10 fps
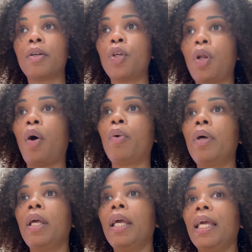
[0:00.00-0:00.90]
You know,
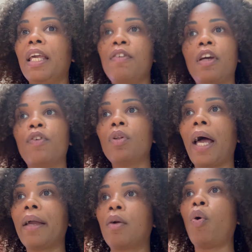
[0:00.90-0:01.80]
even if you
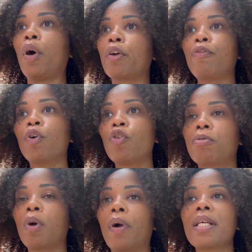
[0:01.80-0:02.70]
like order food
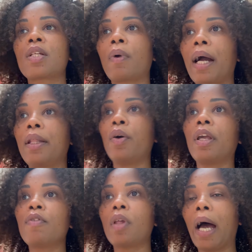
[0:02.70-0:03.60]
from a restaurant, they'll
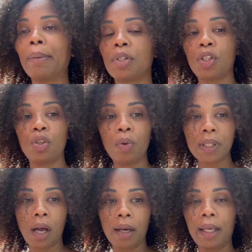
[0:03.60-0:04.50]
give you the option to do what's
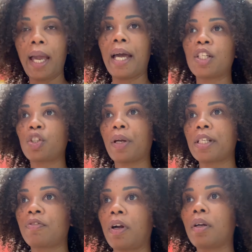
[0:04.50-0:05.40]
called a cash
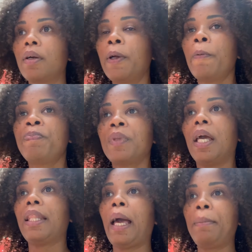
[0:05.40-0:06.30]
transfer.
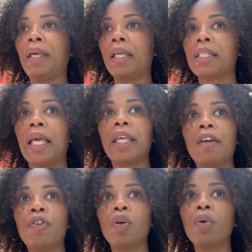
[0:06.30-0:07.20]
And that means they give
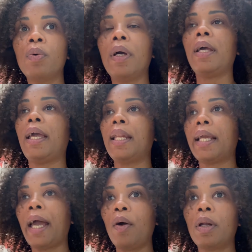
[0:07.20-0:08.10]
you an
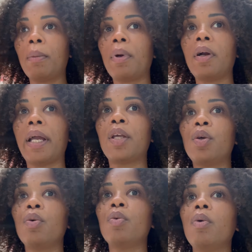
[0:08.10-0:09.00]
account number and
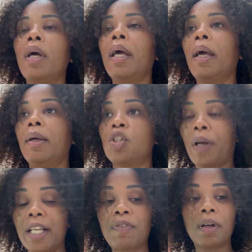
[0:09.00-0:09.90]
you
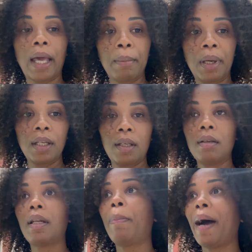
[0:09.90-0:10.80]
transfer that money,
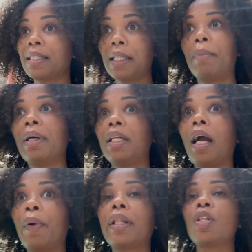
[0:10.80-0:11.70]
deposit that money
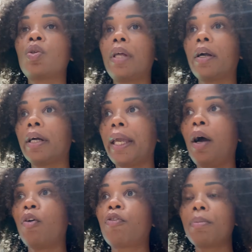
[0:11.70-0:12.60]
directly to their
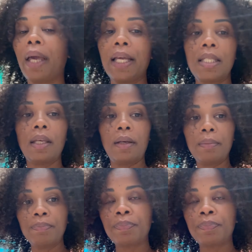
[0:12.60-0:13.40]
account from the ATM.